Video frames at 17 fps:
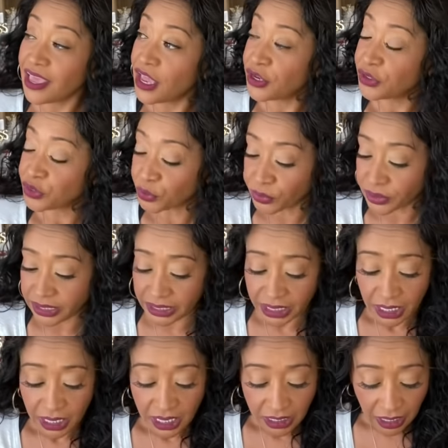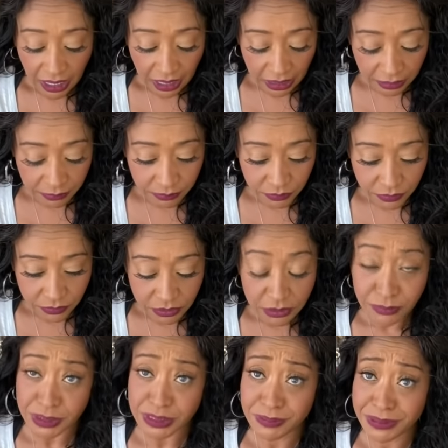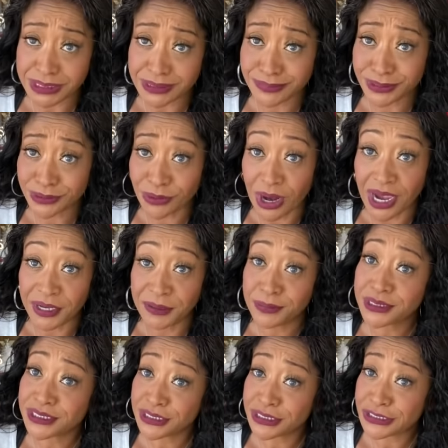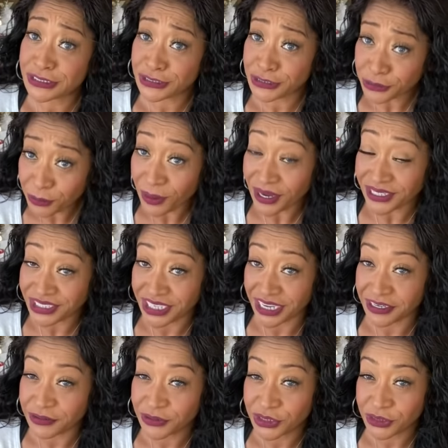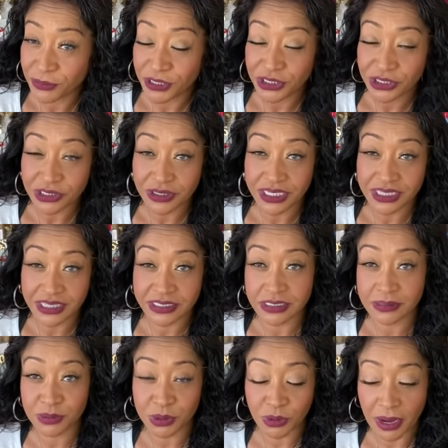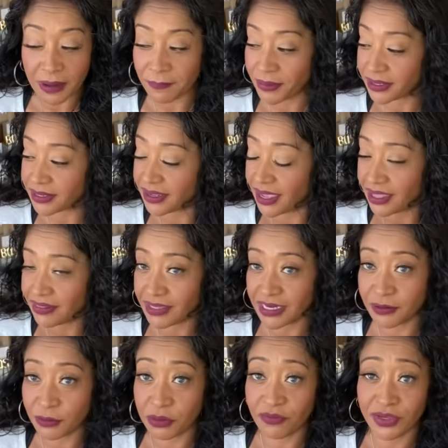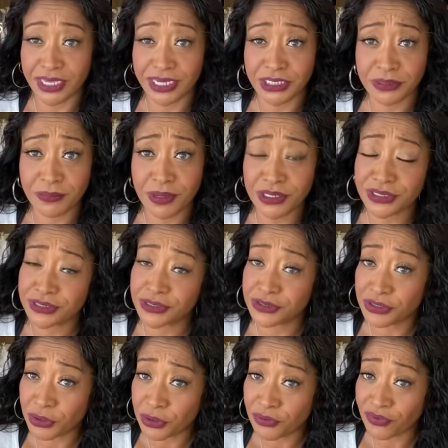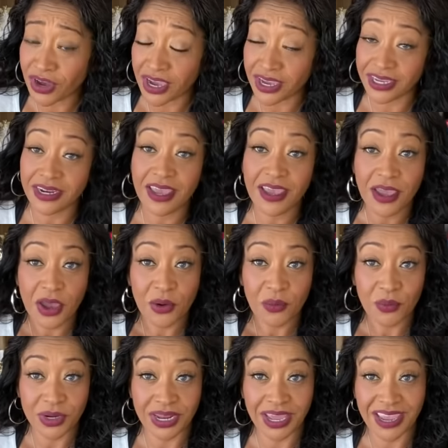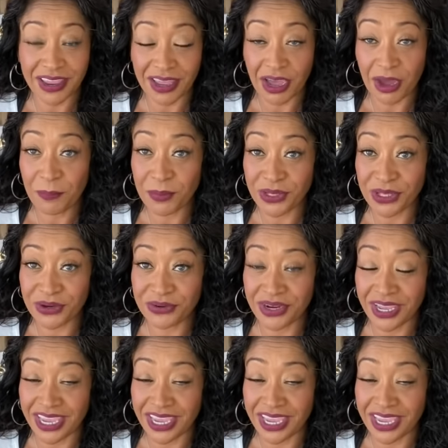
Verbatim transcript: Three, um, you must be subscribed to my channel. So make sure you hit the subscribe button and that notification bell so you're notified when I upload a